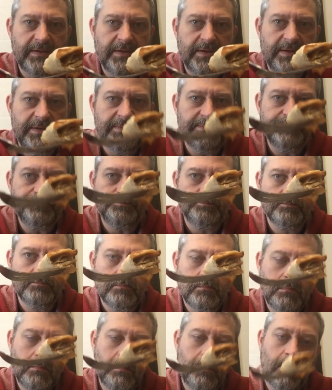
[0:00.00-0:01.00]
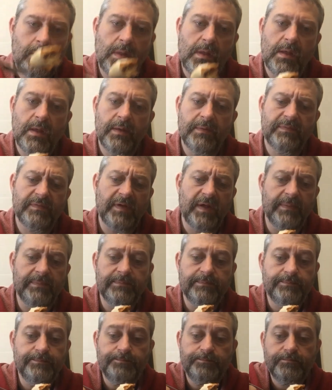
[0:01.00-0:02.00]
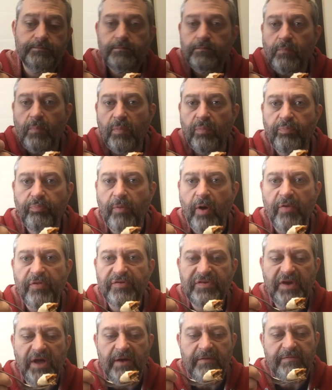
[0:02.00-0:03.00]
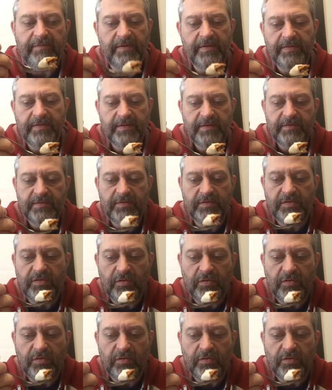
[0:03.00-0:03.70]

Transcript: Um, it's got all the stuff and the,